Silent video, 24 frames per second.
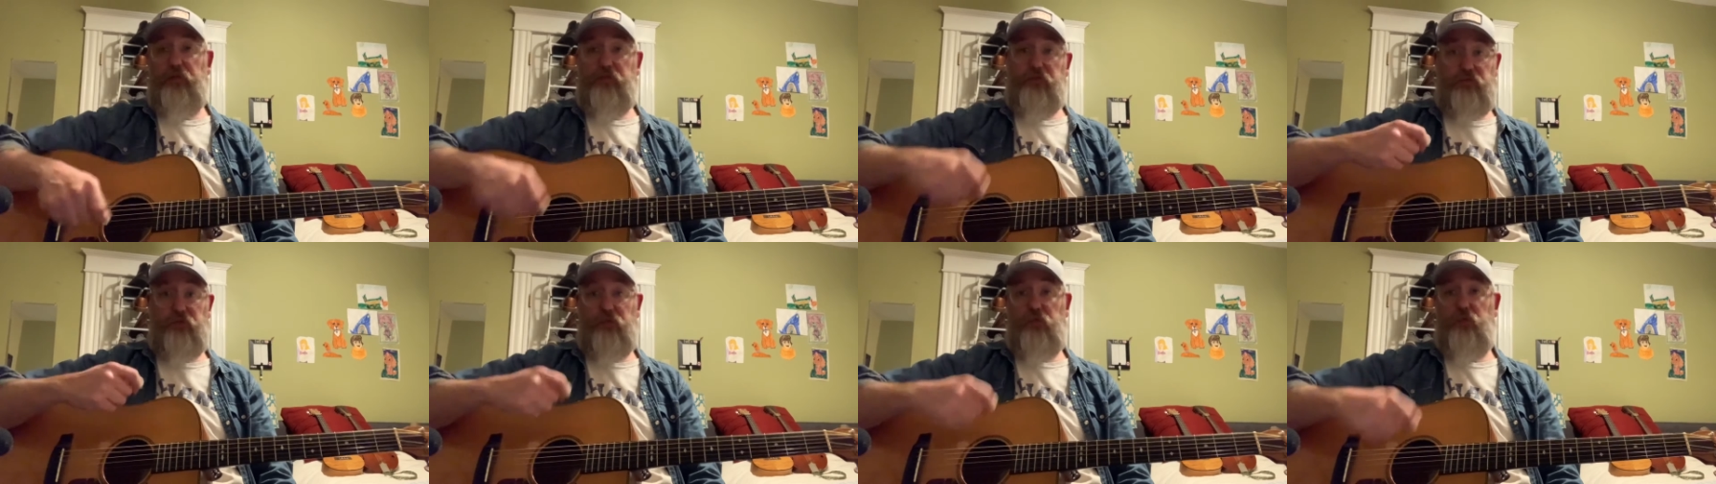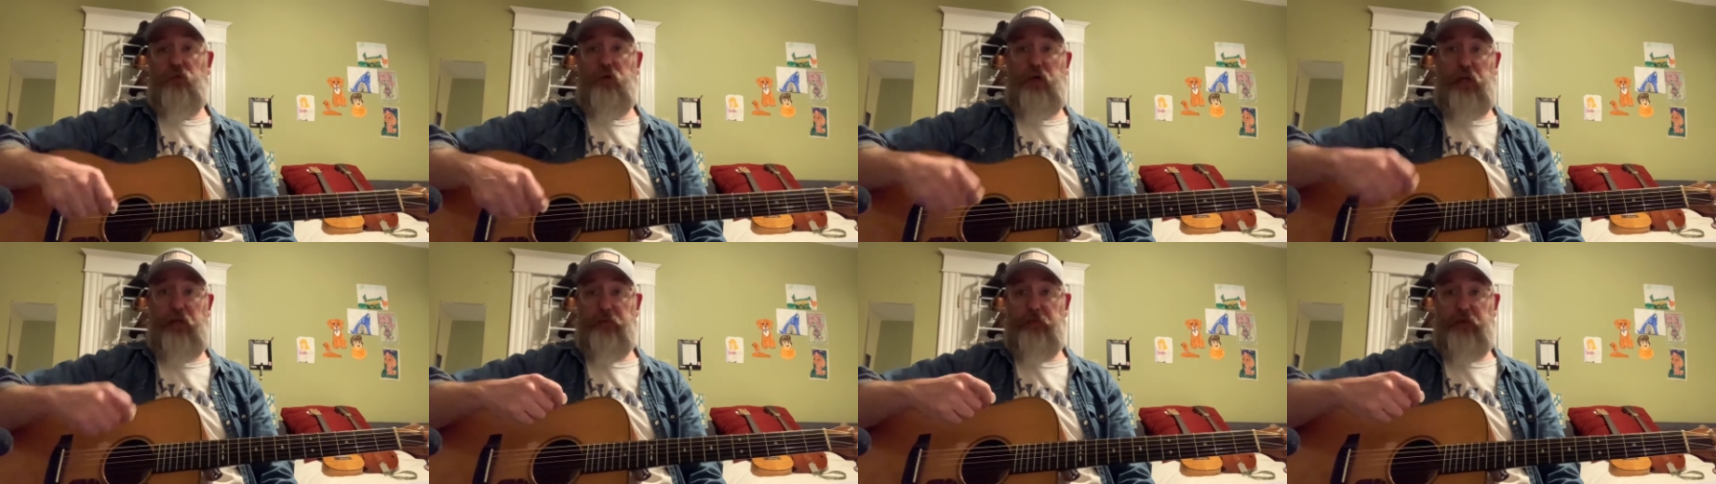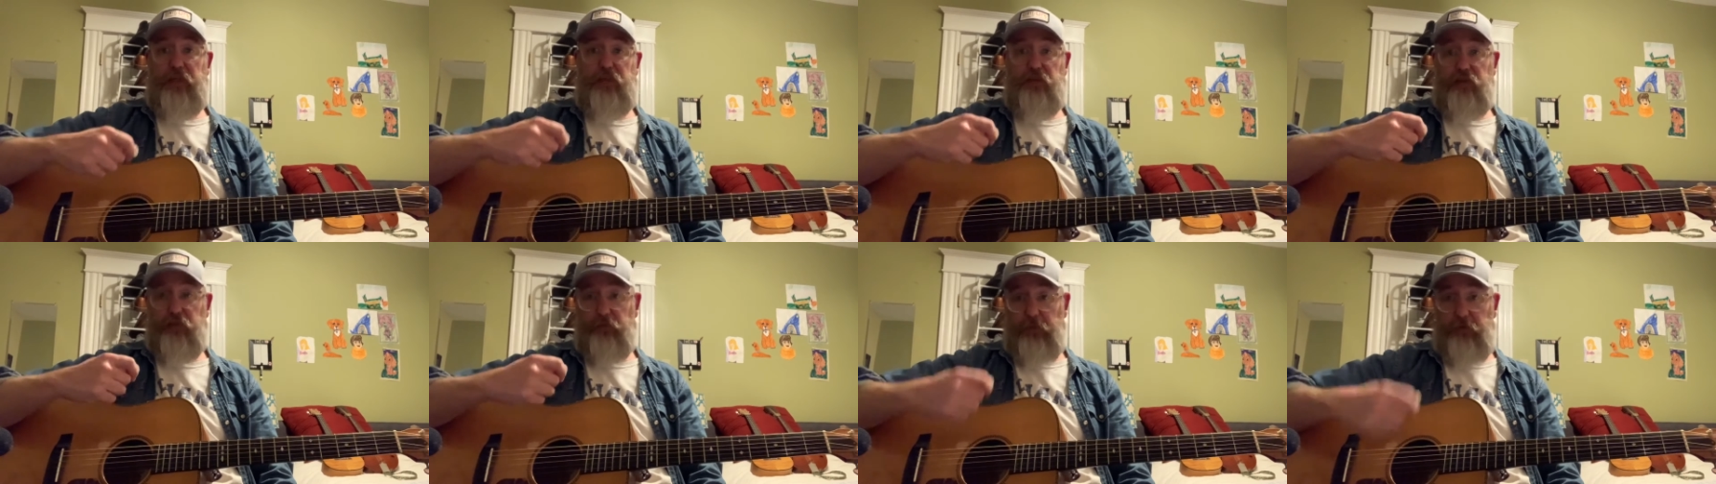what am I
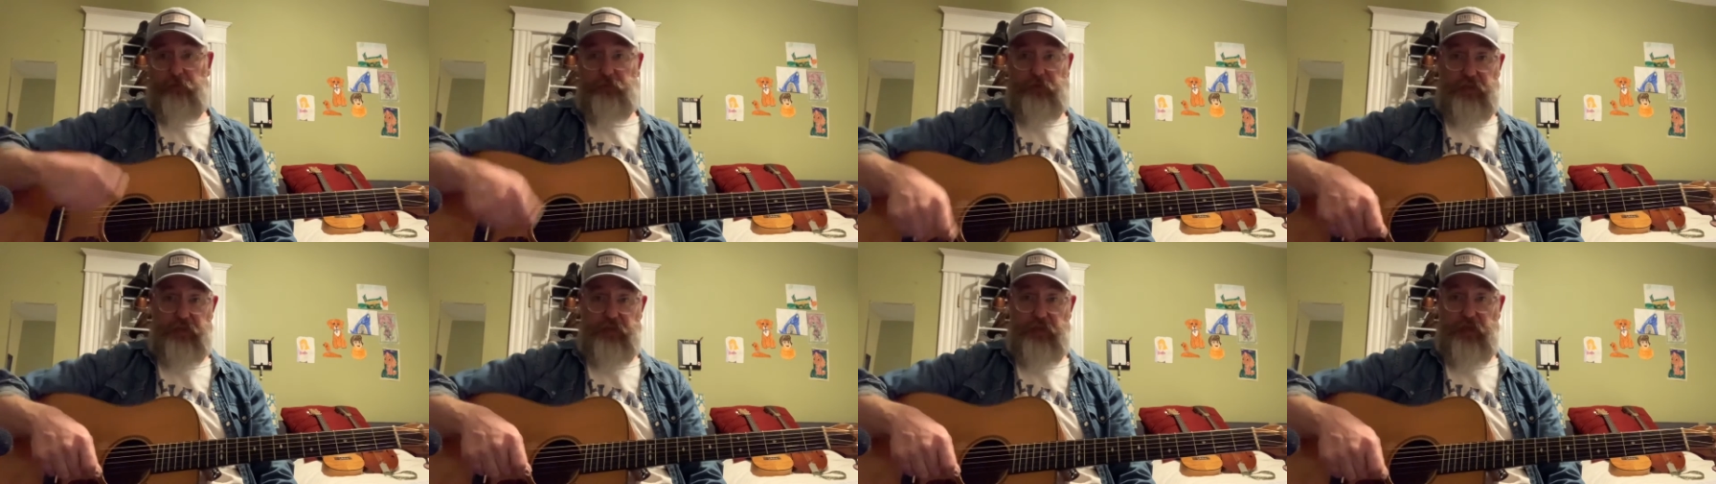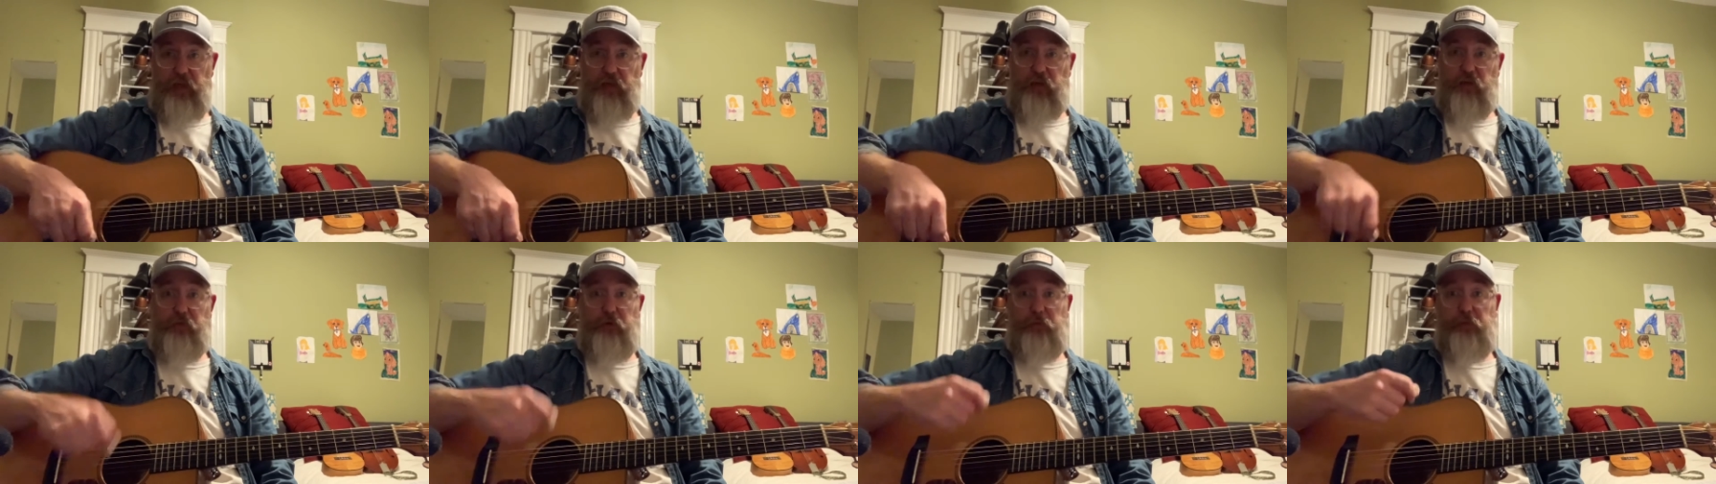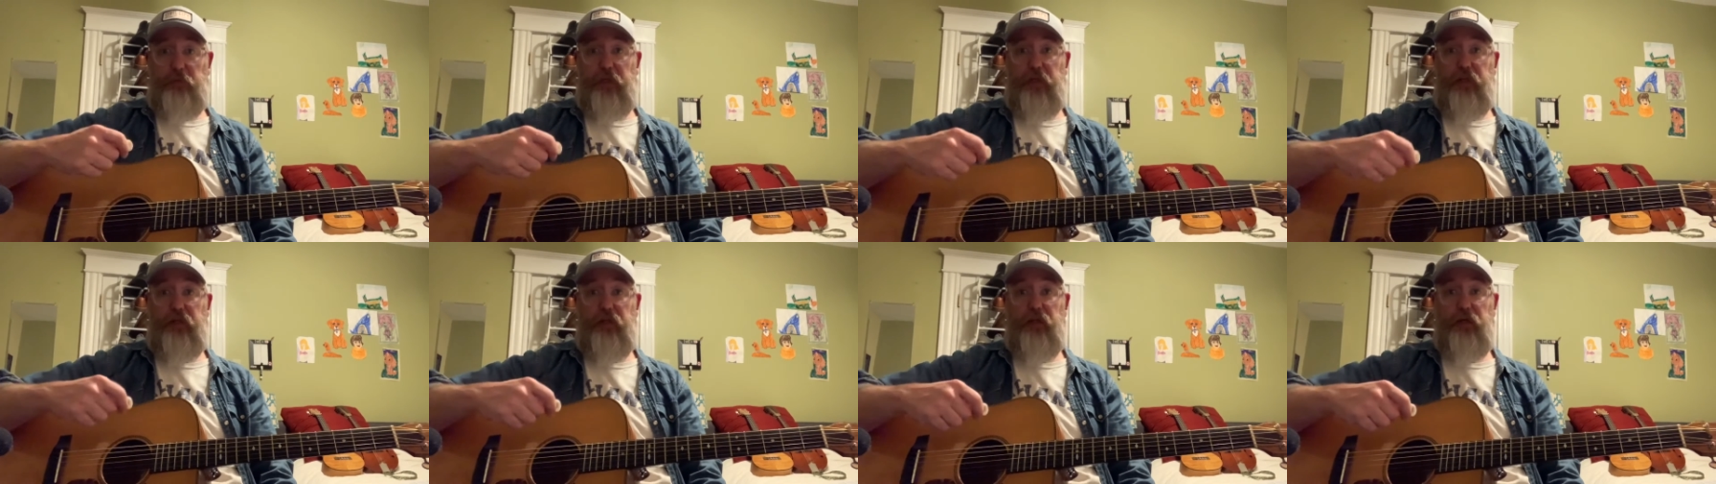playing down, am I
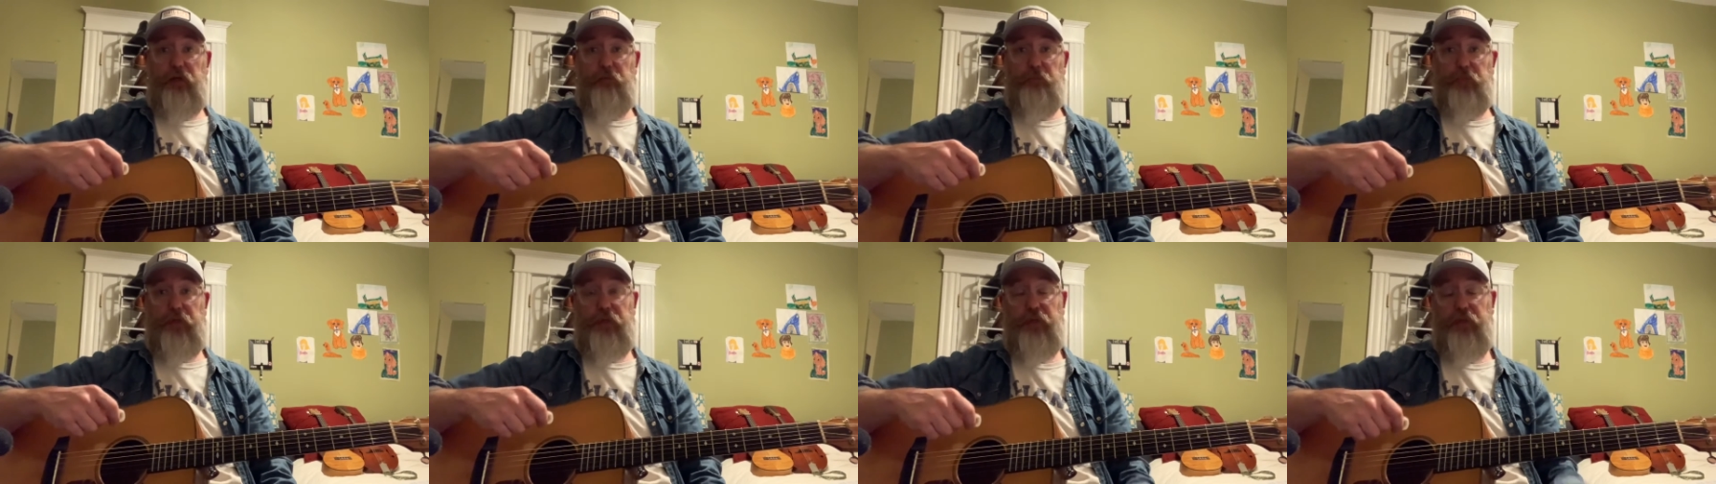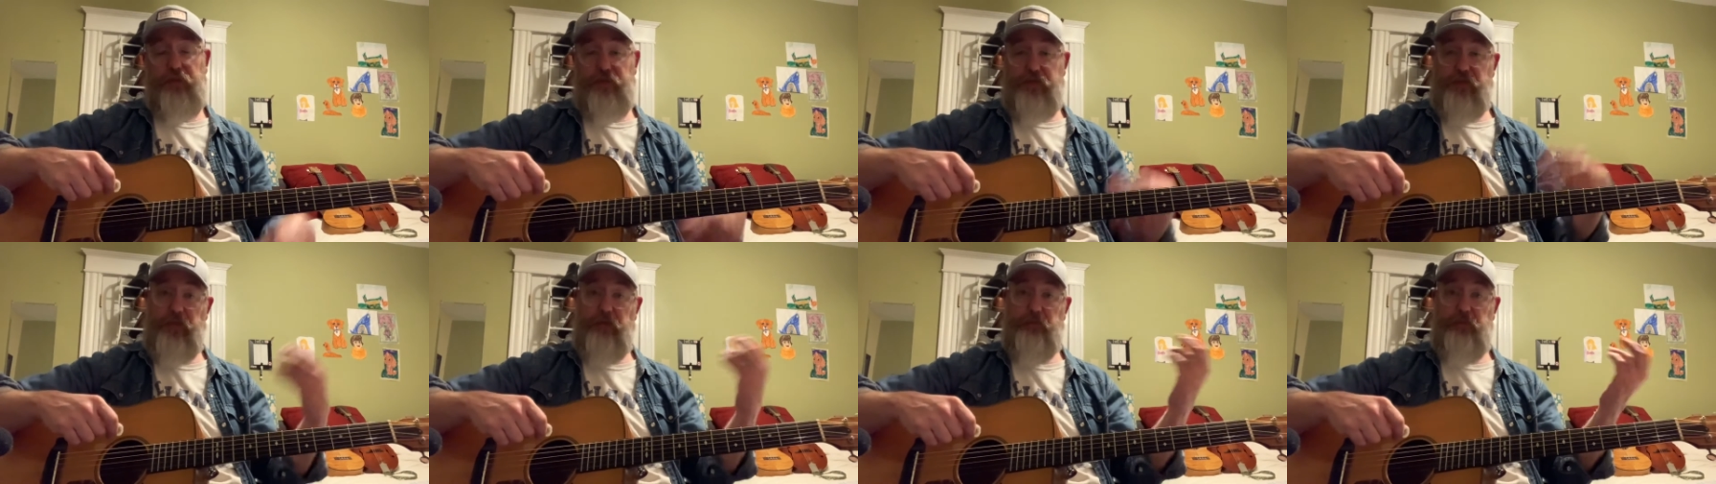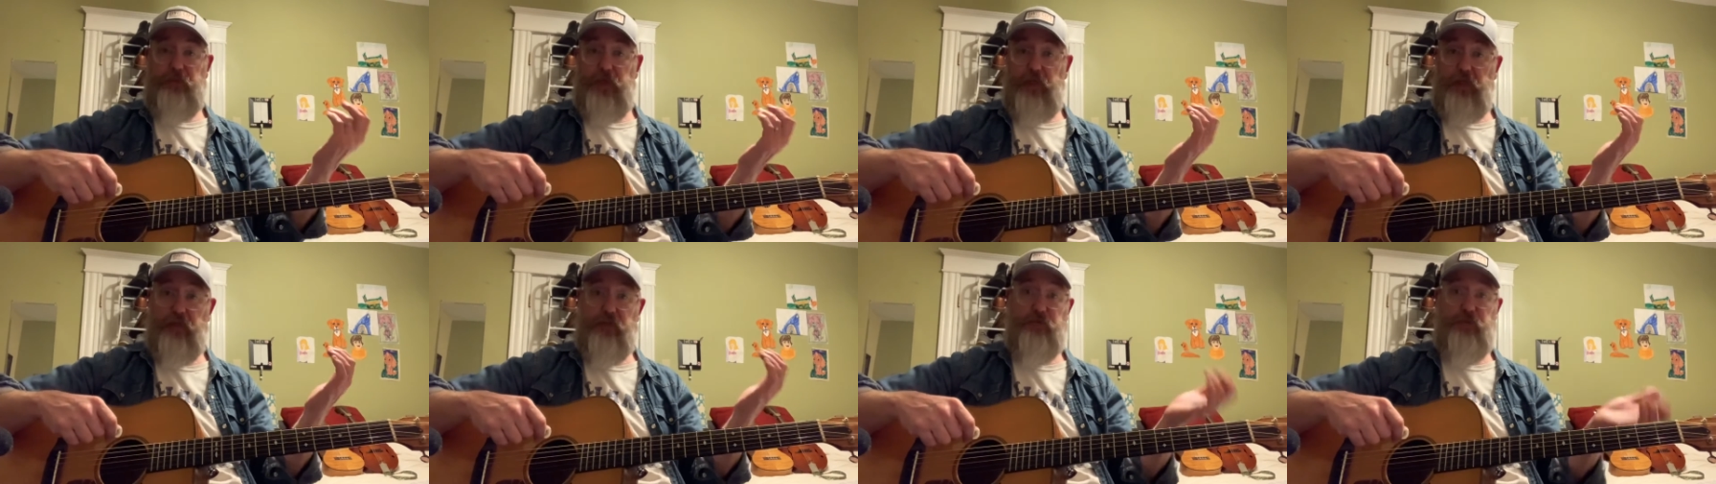playing up? Same thing goes